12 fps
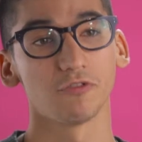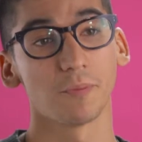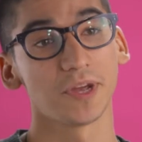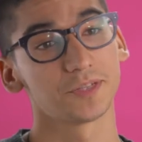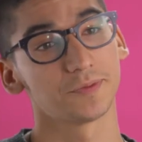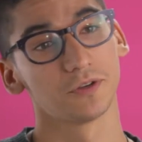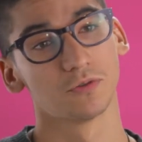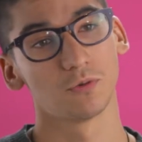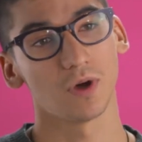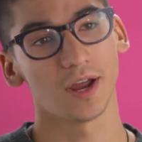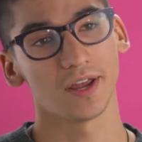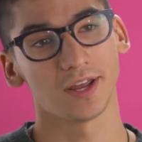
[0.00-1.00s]
what makes me who
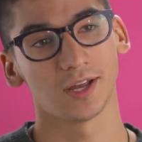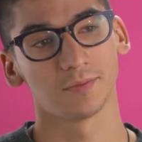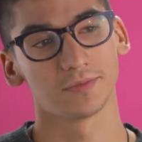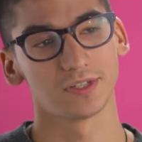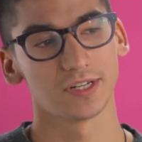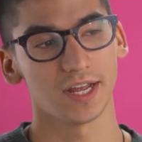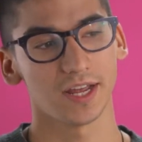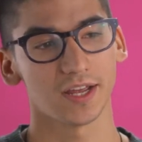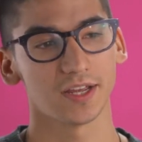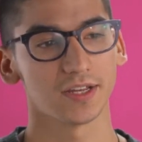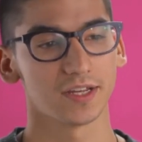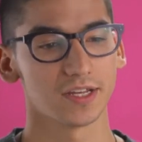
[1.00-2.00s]
I am
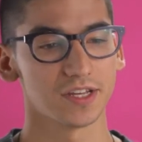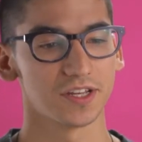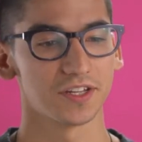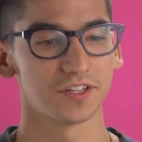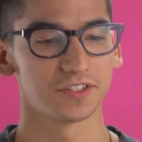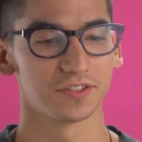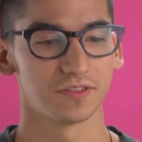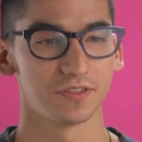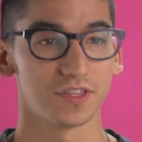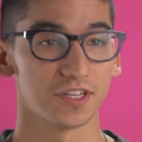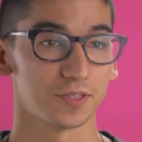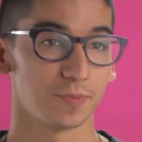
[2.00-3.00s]
today is
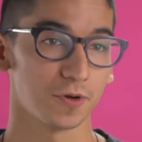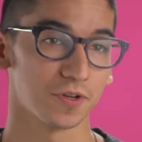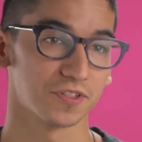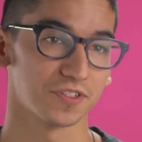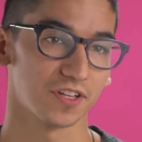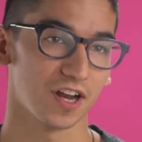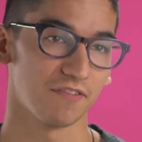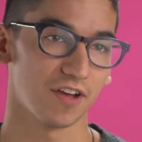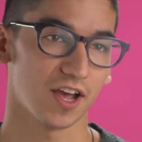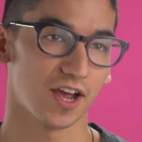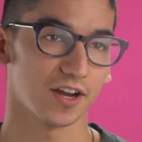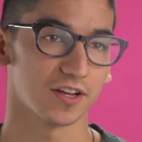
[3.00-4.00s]
the experience that I've
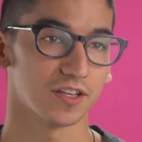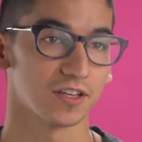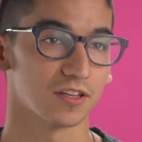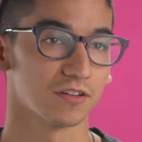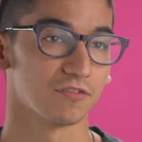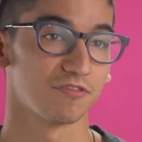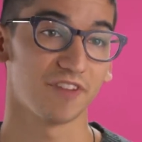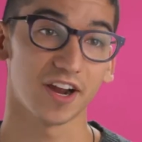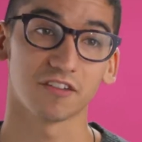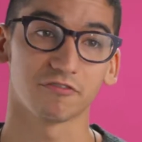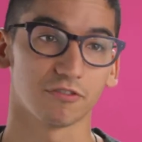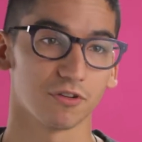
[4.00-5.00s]
had in
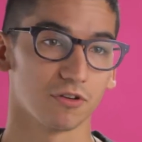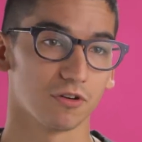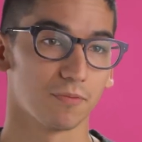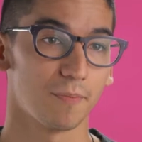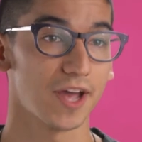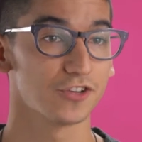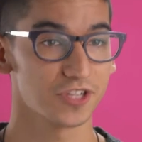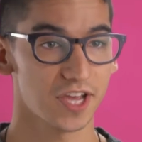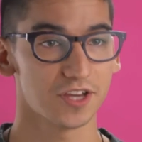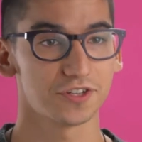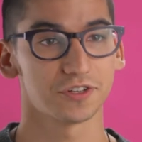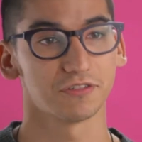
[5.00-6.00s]
fighting for my
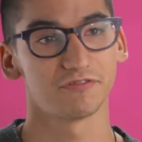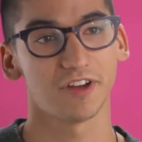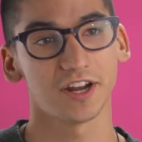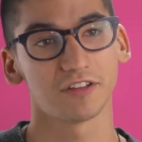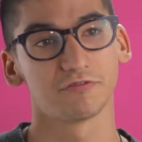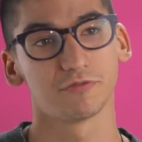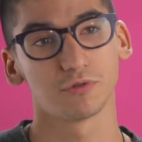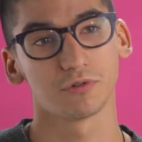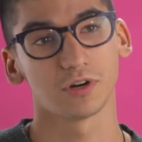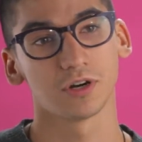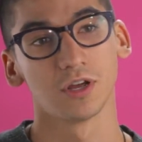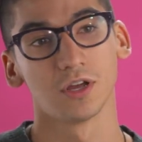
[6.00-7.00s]
education, fighting
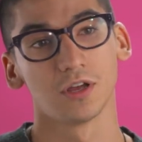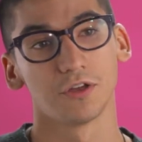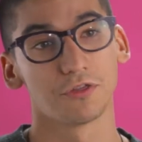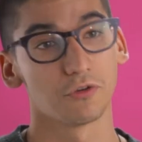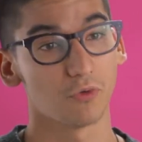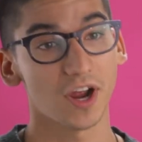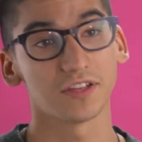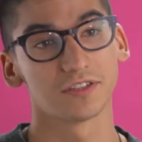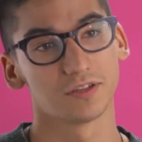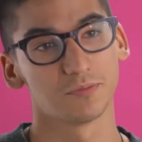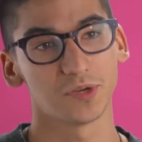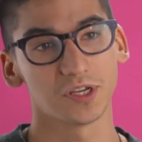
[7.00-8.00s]
for the right
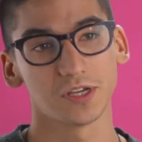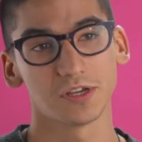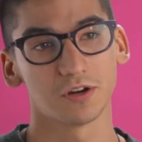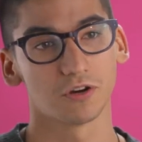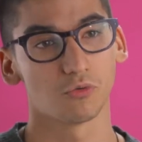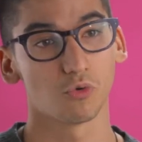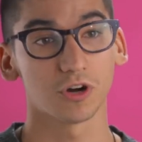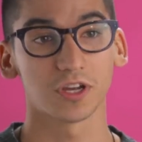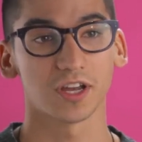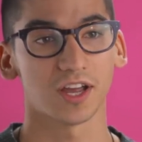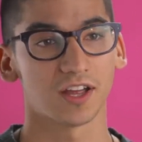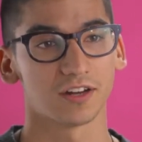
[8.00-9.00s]
to be here
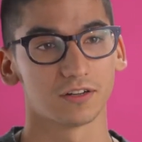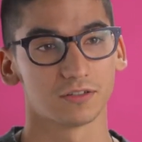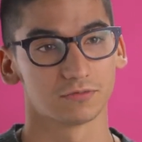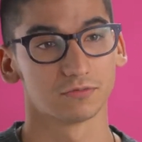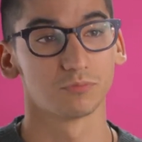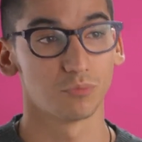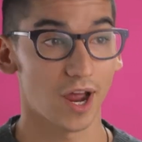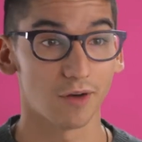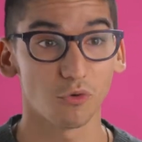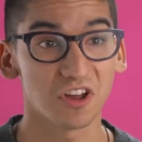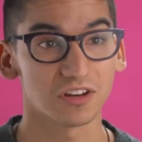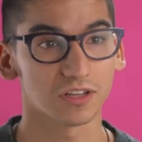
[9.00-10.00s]
working at Pratt &
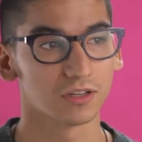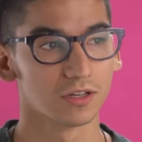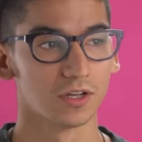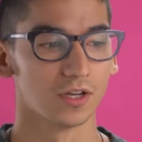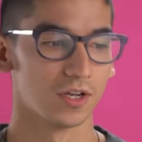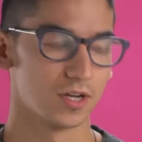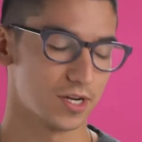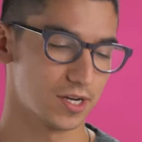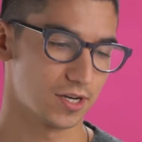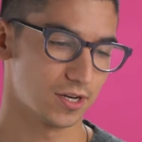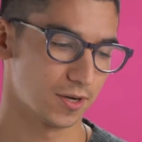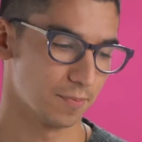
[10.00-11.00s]
Whitney.
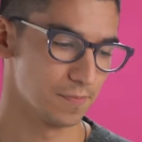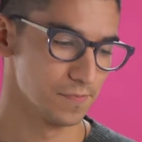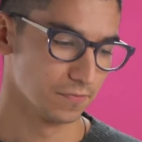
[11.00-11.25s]
I